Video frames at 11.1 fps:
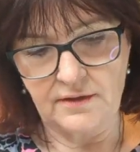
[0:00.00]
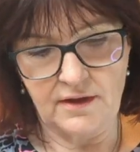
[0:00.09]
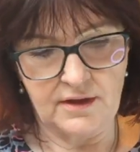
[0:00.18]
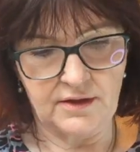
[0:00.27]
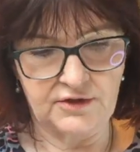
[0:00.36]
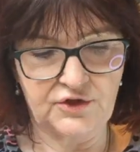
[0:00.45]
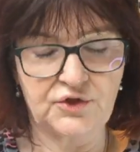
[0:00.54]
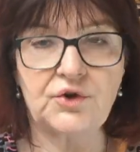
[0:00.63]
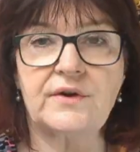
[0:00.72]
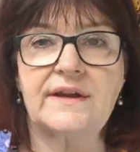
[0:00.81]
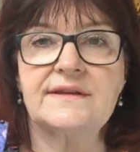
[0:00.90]
her
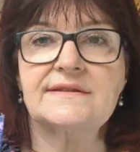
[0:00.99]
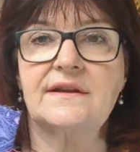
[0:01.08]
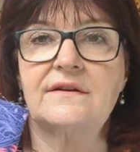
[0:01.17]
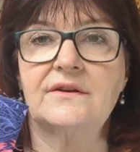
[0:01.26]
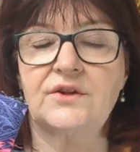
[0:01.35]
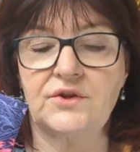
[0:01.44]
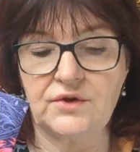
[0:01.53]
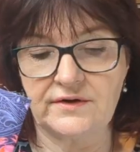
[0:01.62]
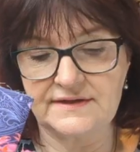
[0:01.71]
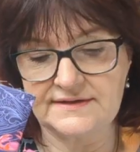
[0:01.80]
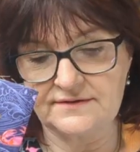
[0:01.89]
Curiouser and
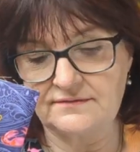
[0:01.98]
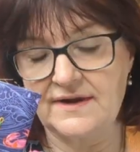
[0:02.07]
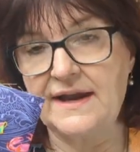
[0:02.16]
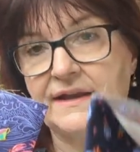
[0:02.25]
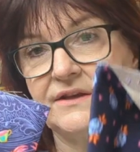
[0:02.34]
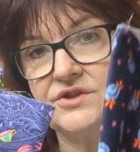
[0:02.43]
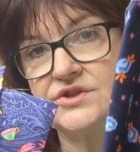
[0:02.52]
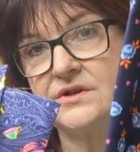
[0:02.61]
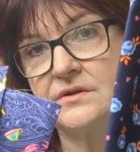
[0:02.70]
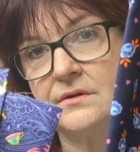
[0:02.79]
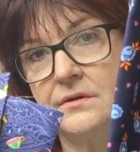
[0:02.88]
Curiouser
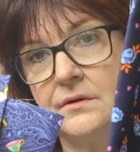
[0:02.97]
range.